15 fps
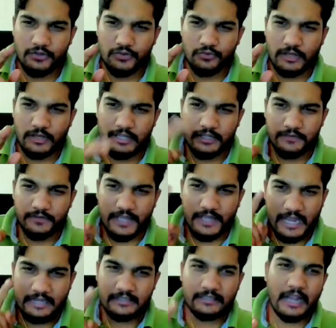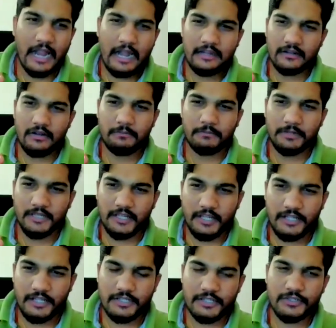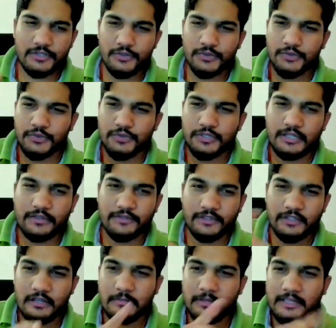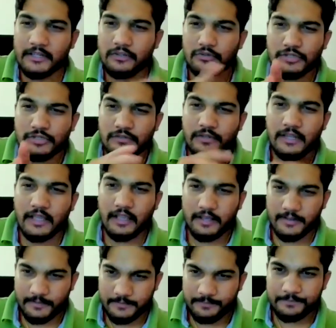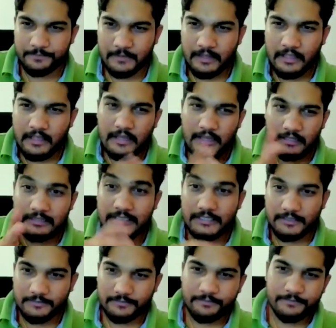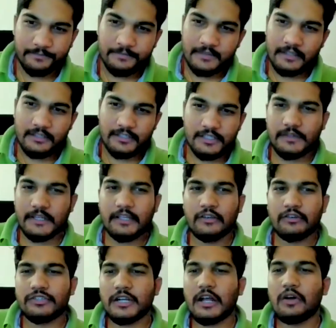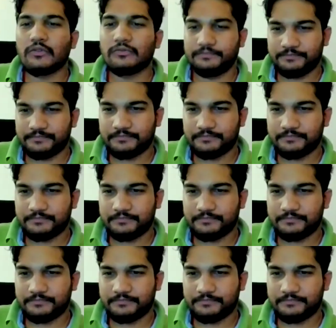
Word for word: and to alleviate that heart complications you should give turmeric to shivlingam haldi shivling ko chadao